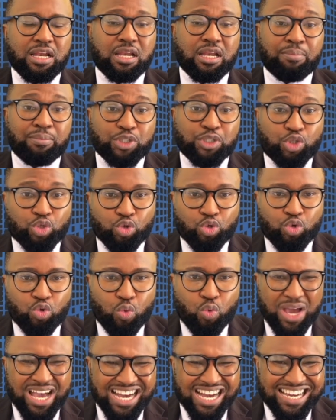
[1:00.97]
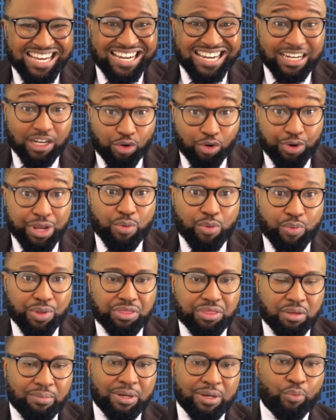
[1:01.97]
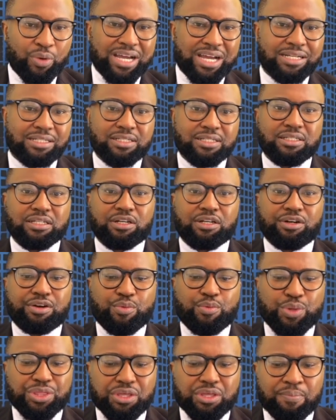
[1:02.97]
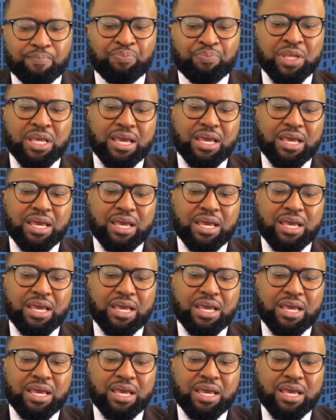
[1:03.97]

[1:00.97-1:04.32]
Number two, where I agree with them and where I disagree with them.